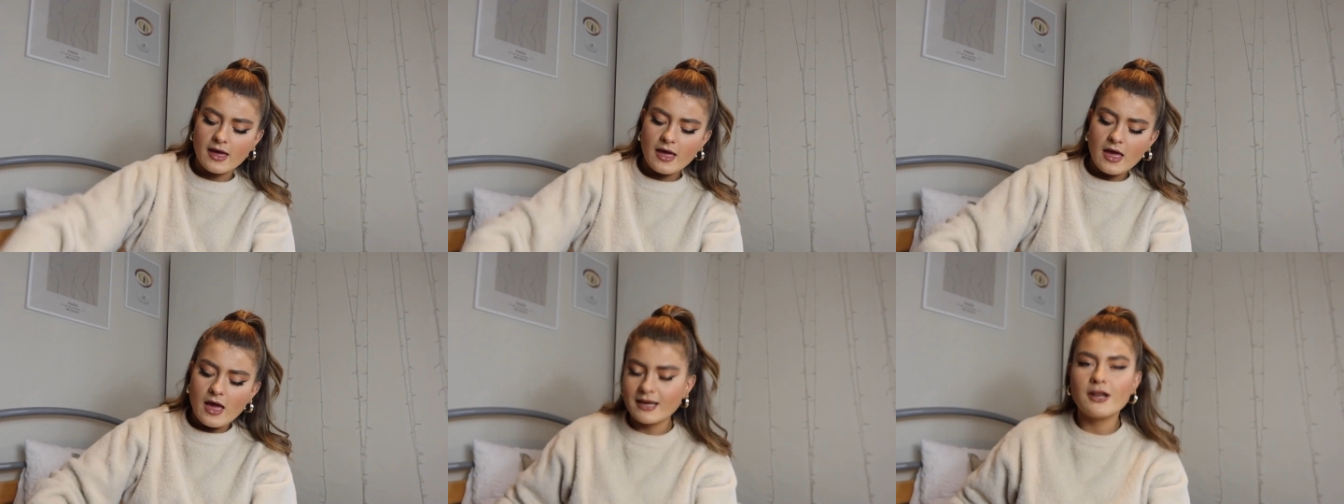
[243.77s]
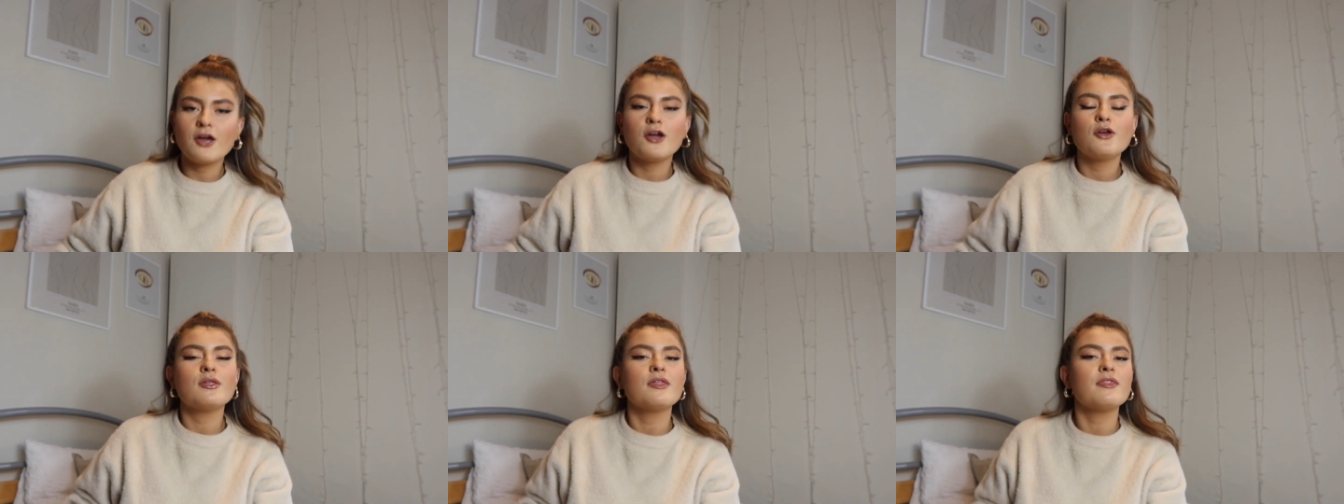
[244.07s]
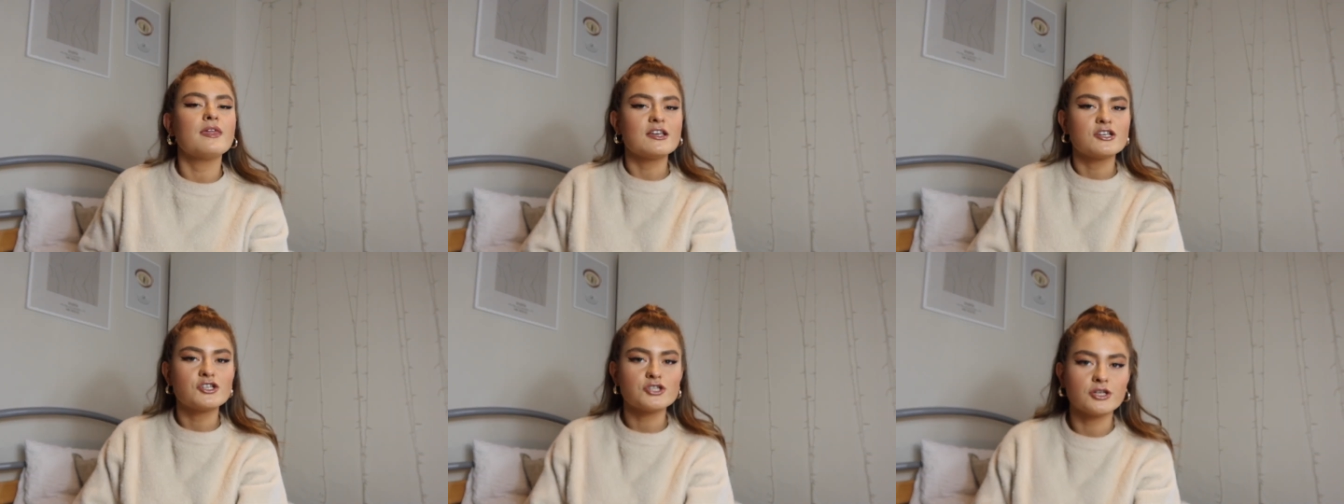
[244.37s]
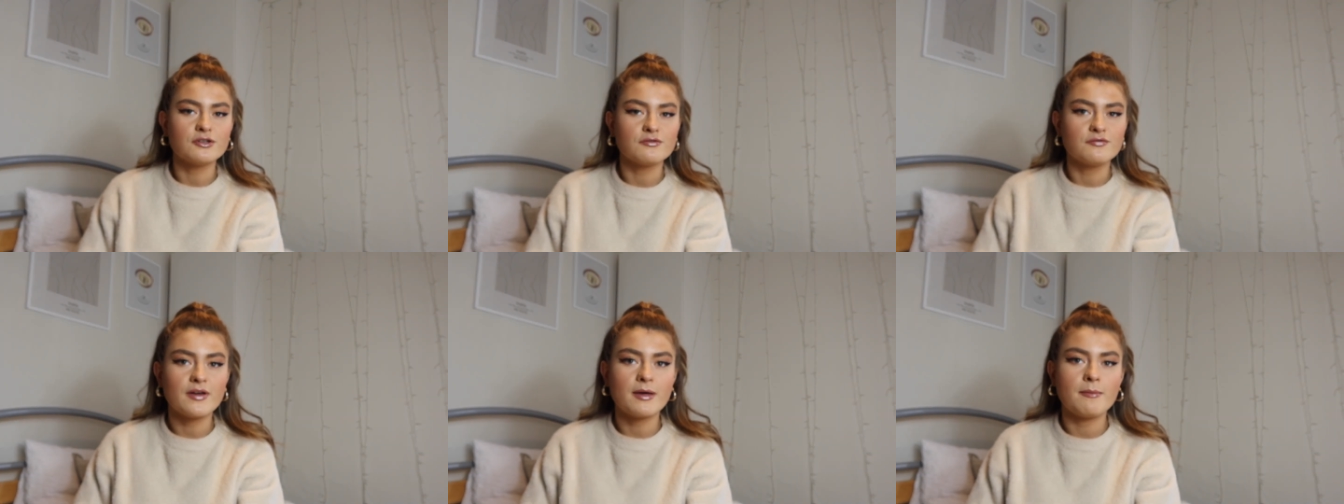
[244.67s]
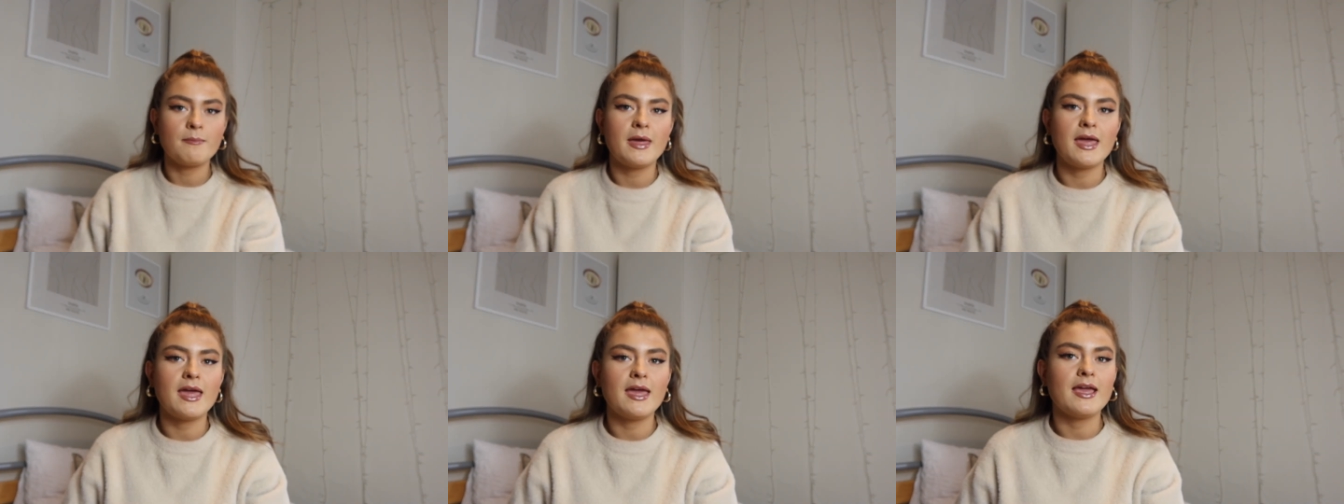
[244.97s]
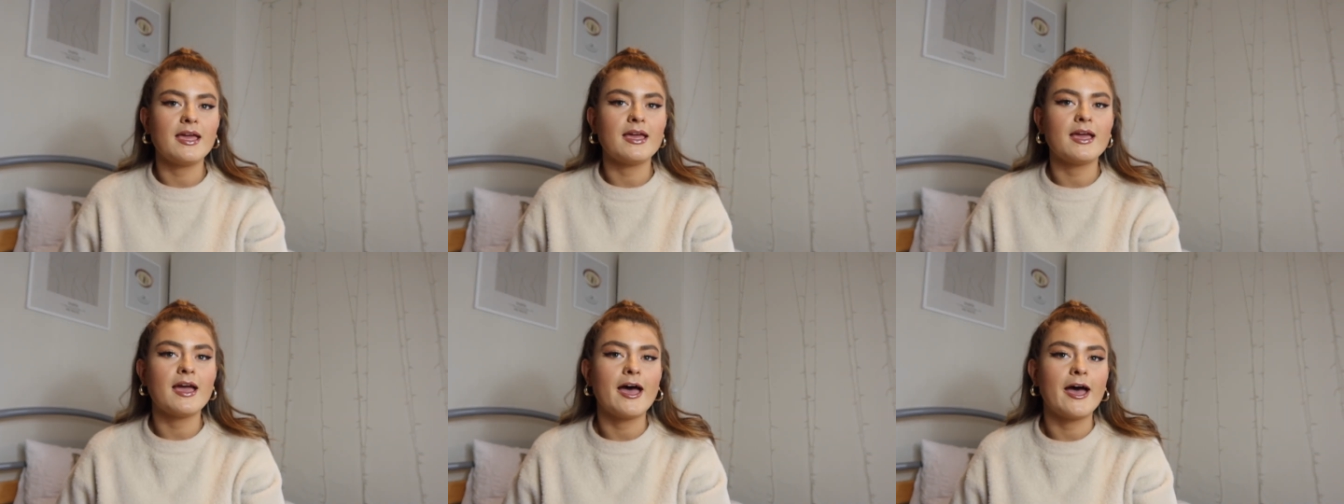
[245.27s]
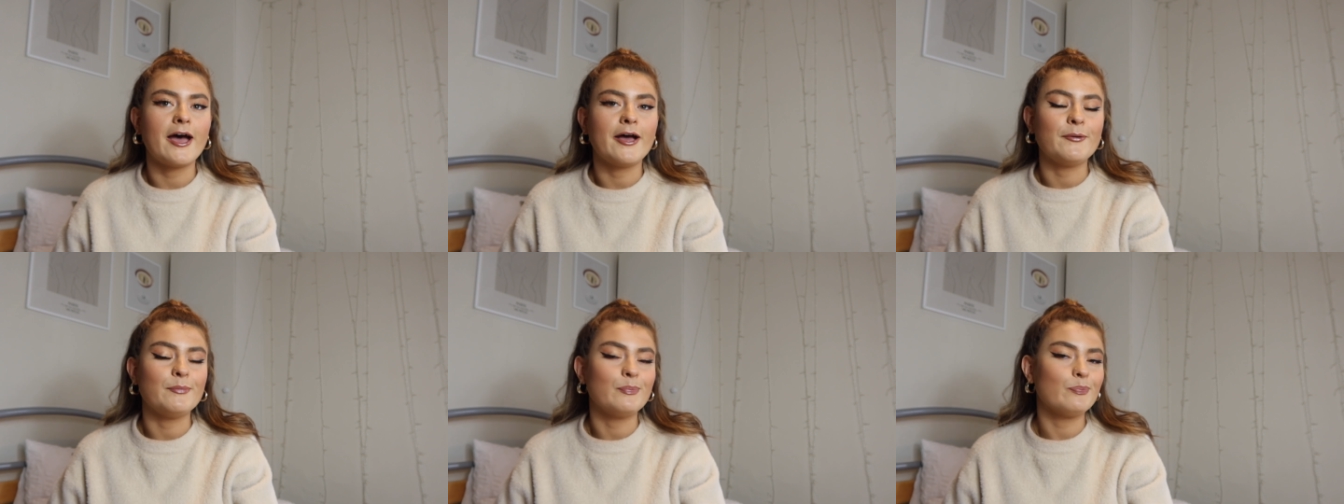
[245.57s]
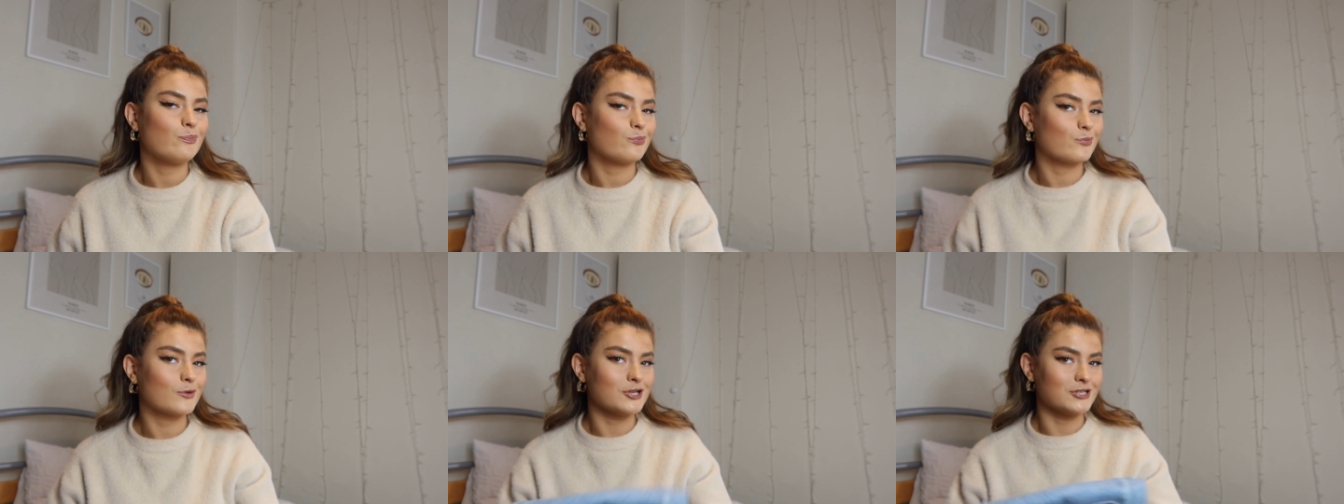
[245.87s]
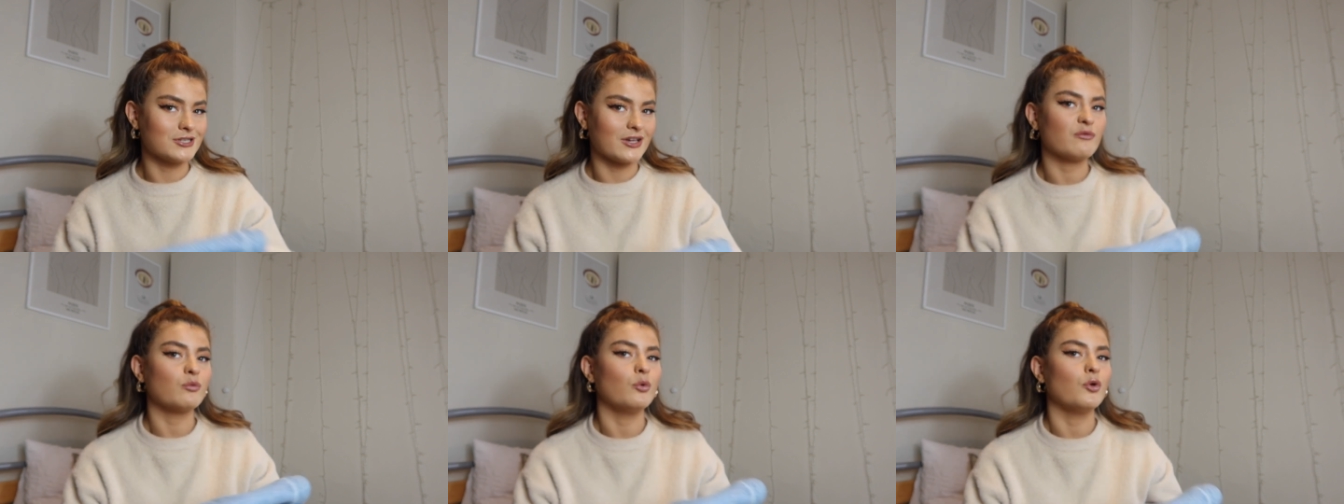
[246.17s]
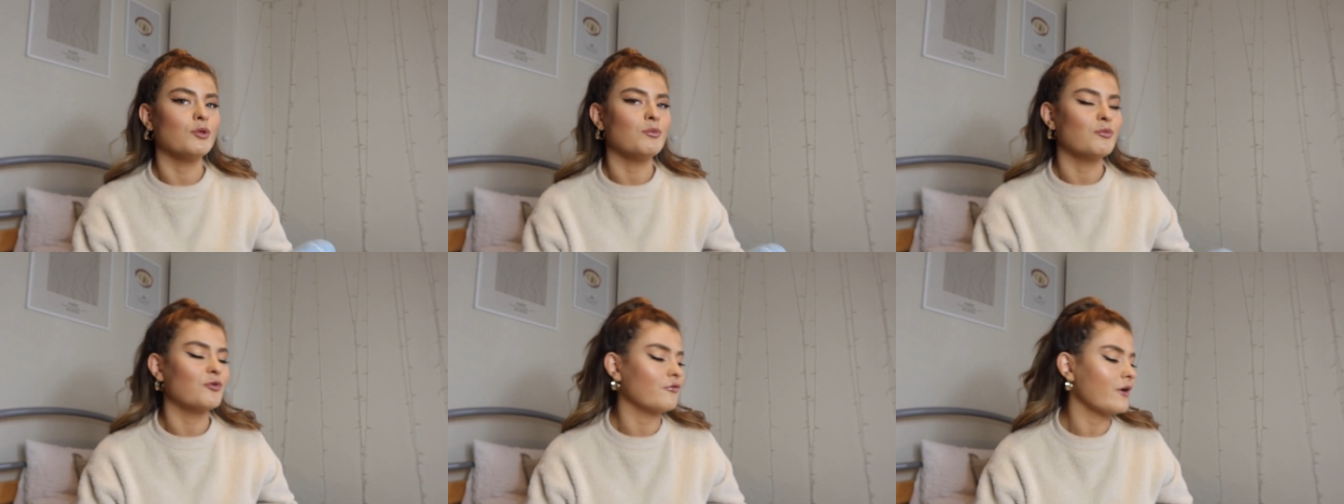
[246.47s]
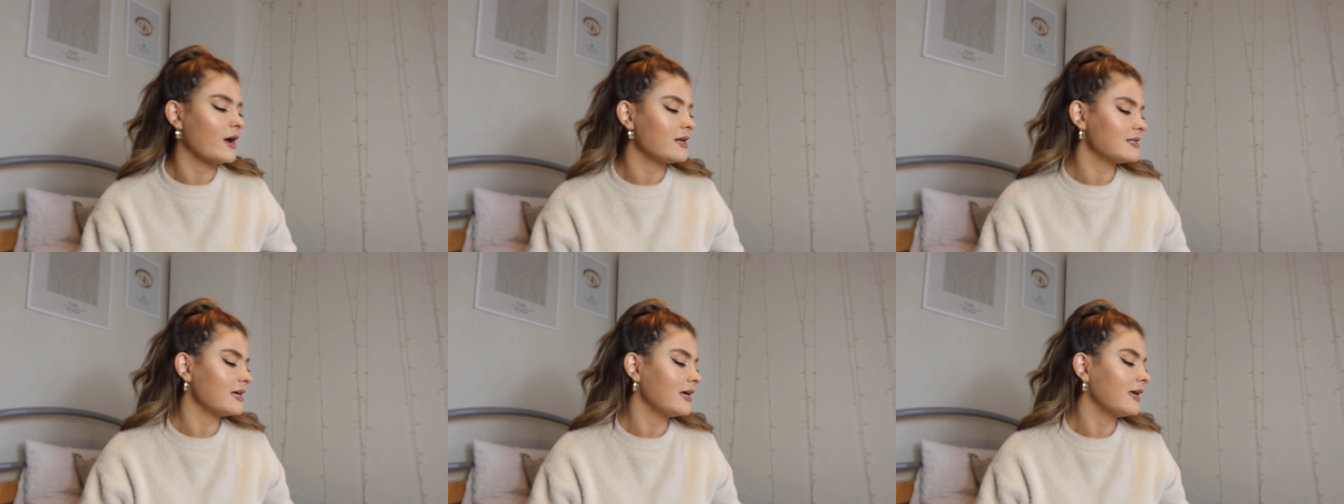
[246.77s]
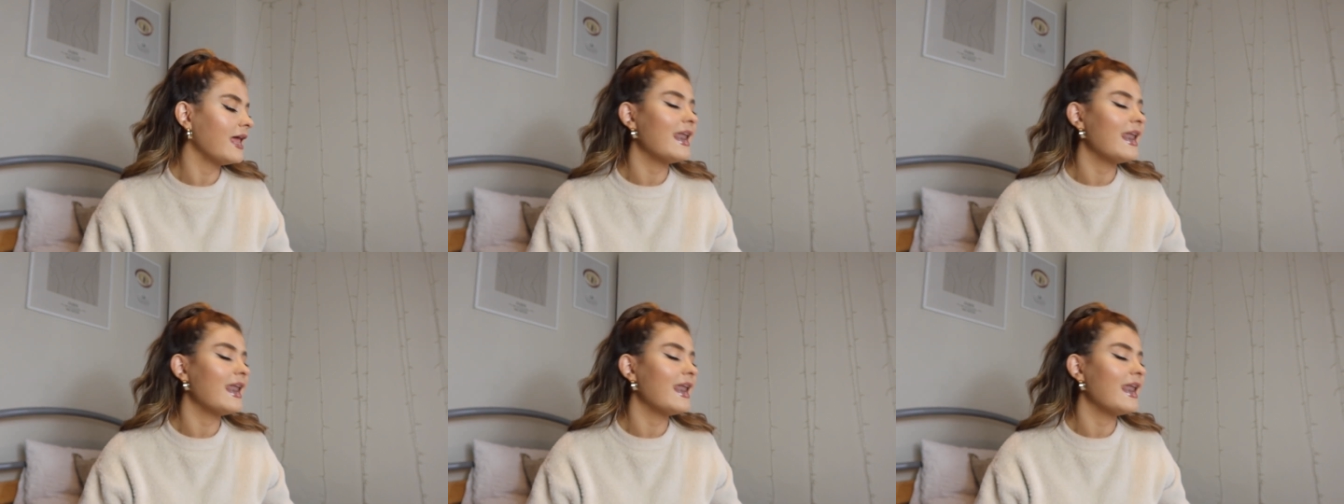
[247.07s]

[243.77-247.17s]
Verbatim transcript: I know that these should fit me because um, I've worn them already.